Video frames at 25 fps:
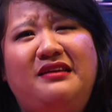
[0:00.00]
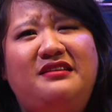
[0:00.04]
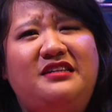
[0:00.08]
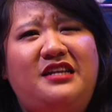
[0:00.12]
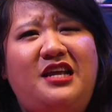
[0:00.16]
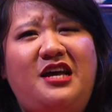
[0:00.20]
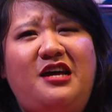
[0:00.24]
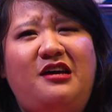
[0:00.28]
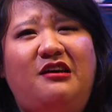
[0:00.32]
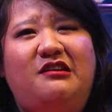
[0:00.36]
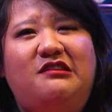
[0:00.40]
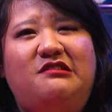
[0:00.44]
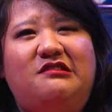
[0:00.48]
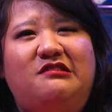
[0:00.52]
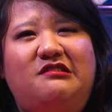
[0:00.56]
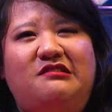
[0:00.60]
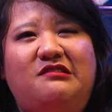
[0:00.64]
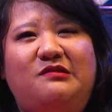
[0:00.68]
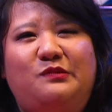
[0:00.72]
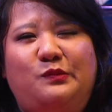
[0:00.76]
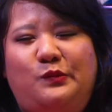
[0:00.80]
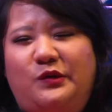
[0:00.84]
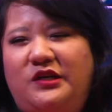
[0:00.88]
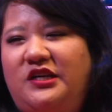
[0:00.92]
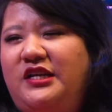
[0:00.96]
They're like,
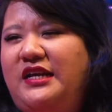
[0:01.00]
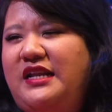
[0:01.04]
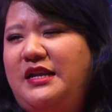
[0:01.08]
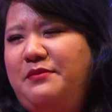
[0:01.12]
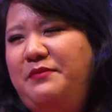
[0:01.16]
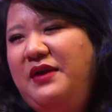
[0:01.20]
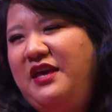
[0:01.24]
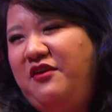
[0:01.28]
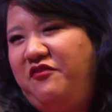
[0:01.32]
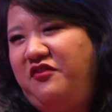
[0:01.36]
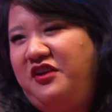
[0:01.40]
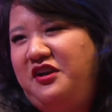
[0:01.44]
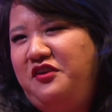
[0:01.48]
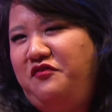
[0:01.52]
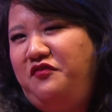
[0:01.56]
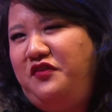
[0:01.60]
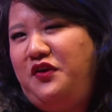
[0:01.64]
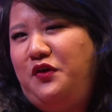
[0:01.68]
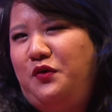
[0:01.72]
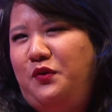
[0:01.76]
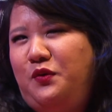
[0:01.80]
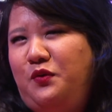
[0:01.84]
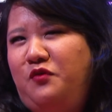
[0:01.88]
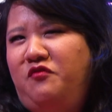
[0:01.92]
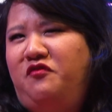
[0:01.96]
no, we're going to make fun
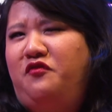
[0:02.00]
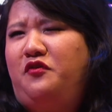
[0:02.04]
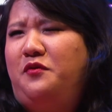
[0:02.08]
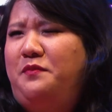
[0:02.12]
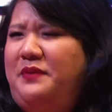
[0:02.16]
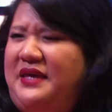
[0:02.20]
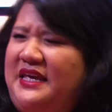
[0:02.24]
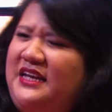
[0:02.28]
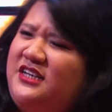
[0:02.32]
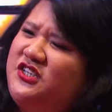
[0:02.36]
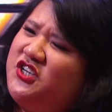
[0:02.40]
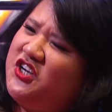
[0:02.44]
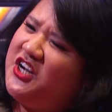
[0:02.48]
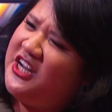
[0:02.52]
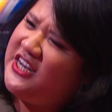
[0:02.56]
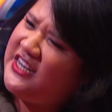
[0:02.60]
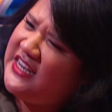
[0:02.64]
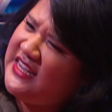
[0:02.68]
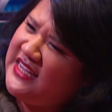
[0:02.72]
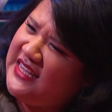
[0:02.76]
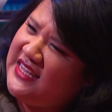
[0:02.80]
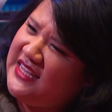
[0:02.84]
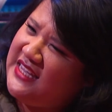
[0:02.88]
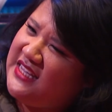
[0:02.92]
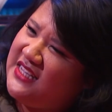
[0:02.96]
of you They're like, for being you
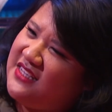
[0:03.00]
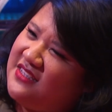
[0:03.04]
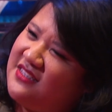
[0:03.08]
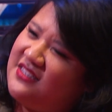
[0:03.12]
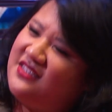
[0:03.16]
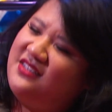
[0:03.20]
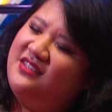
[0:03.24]
Chinese. can